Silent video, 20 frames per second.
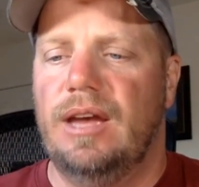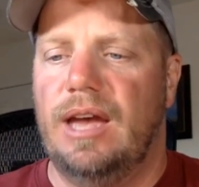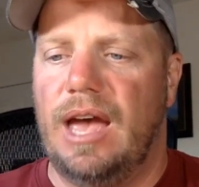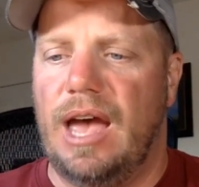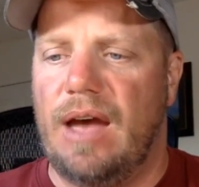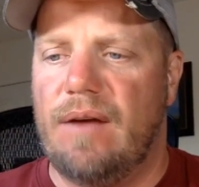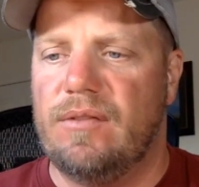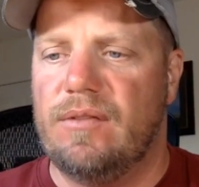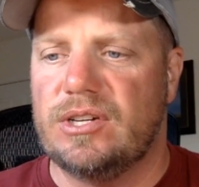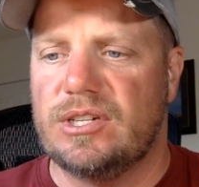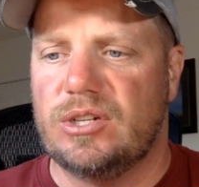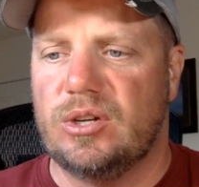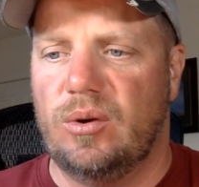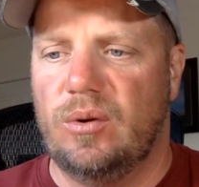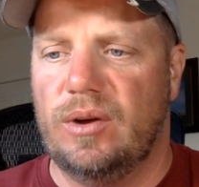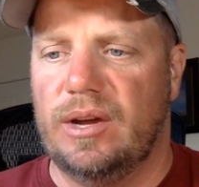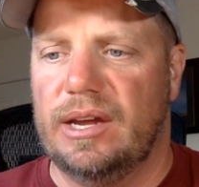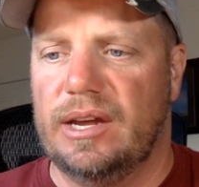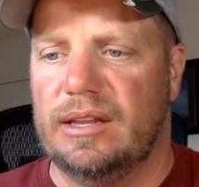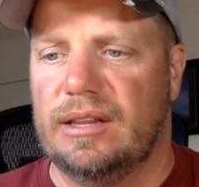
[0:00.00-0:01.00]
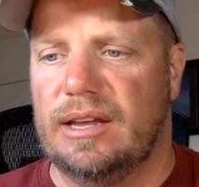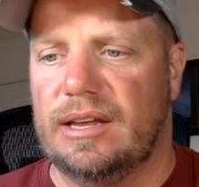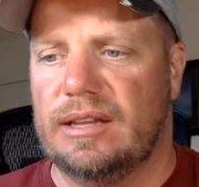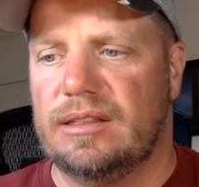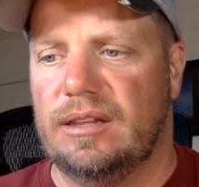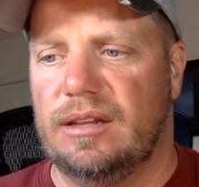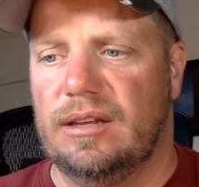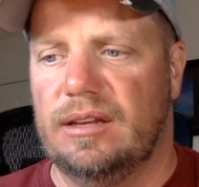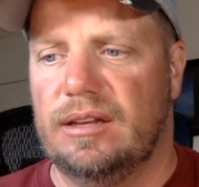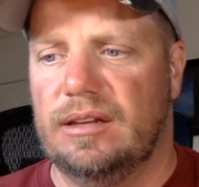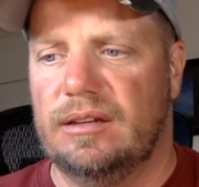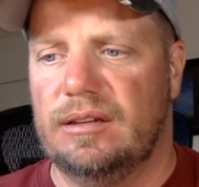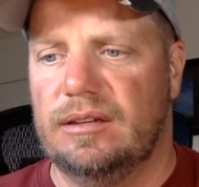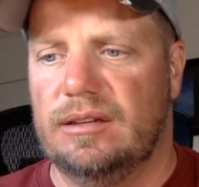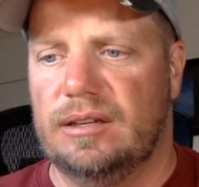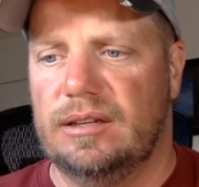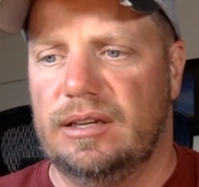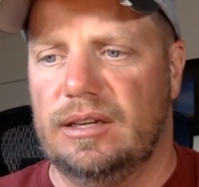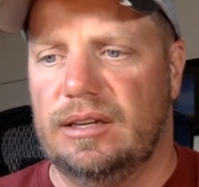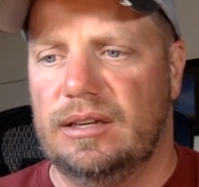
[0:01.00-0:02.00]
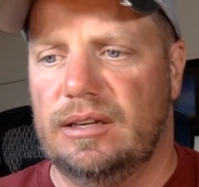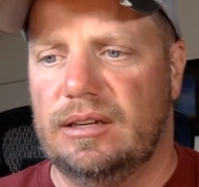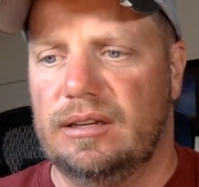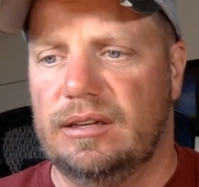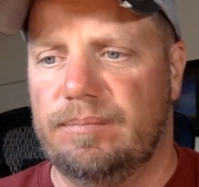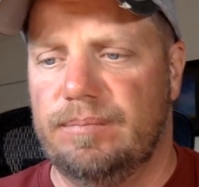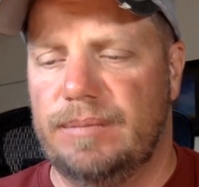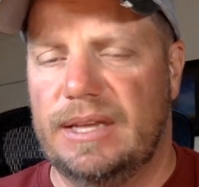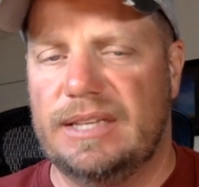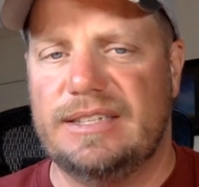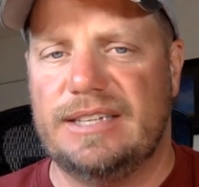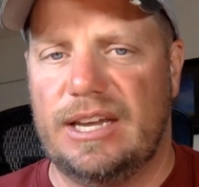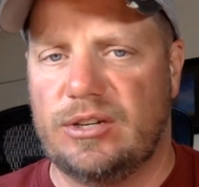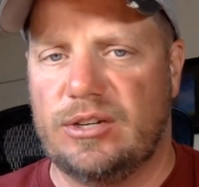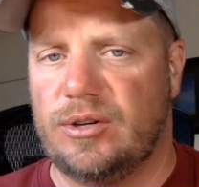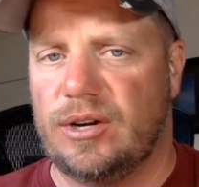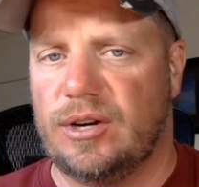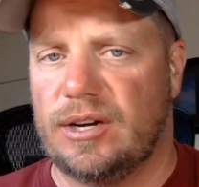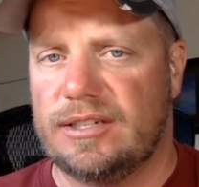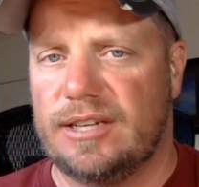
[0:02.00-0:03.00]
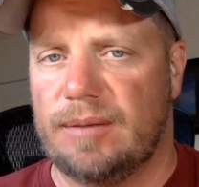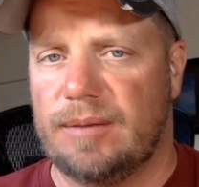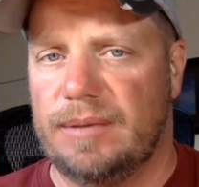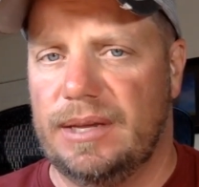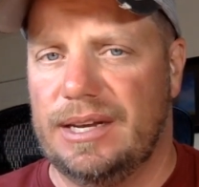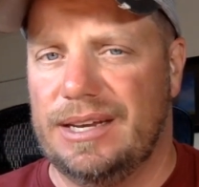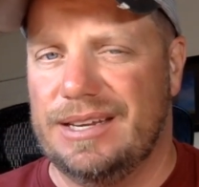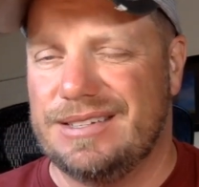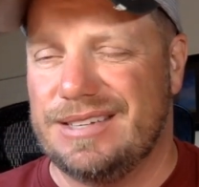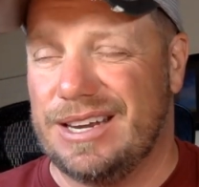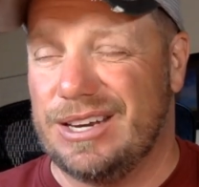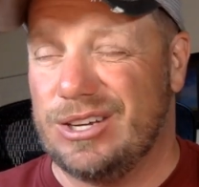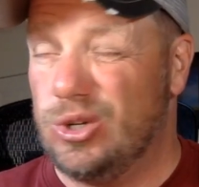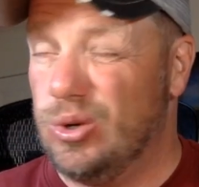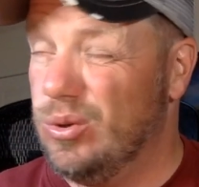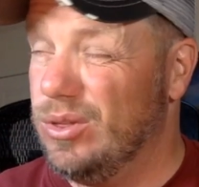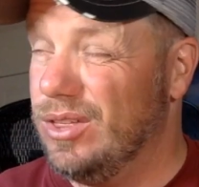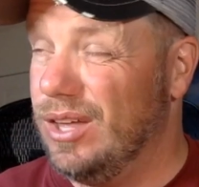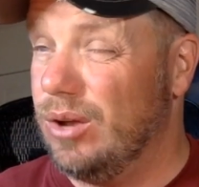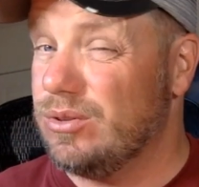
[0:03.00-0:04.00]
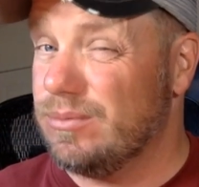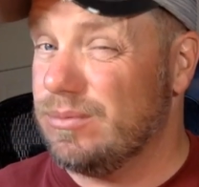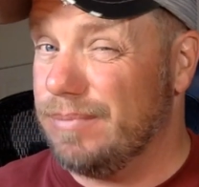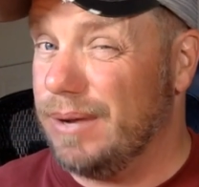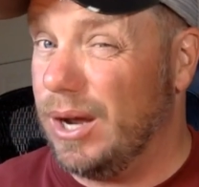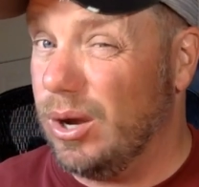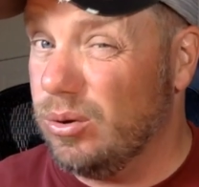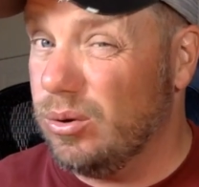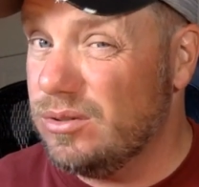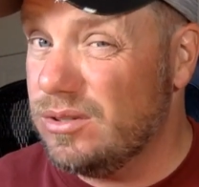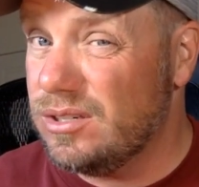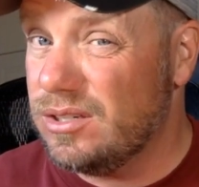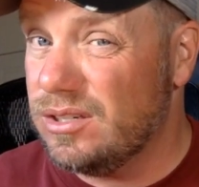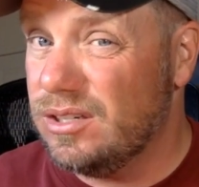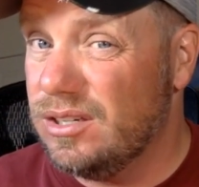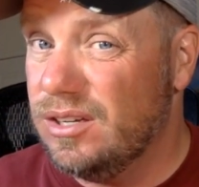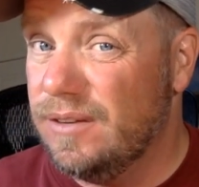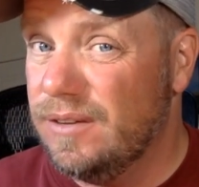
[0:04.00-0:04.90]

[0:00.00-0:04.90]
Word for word: Average towing in like the mid-sized truck segment is like 2,000 pounds.